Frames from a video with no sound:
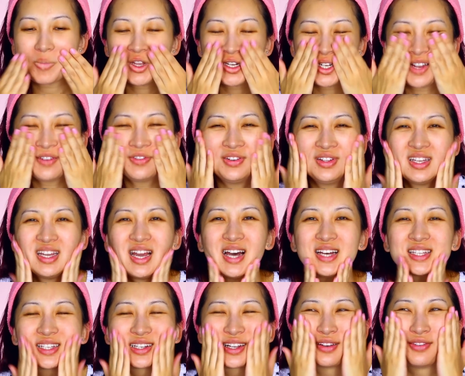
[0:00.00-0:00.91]
It definitely
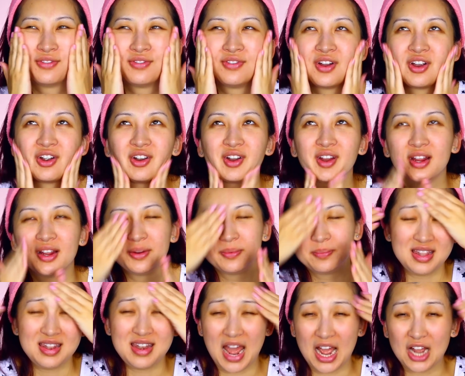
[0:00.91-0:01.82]
has like a very
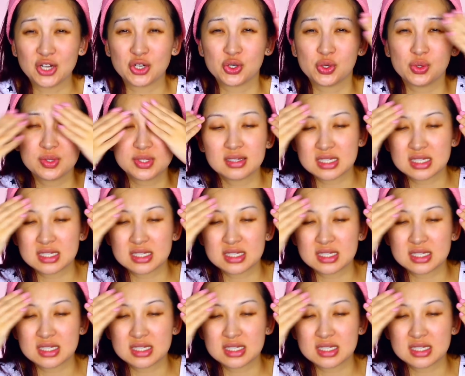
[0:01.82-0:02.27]
natural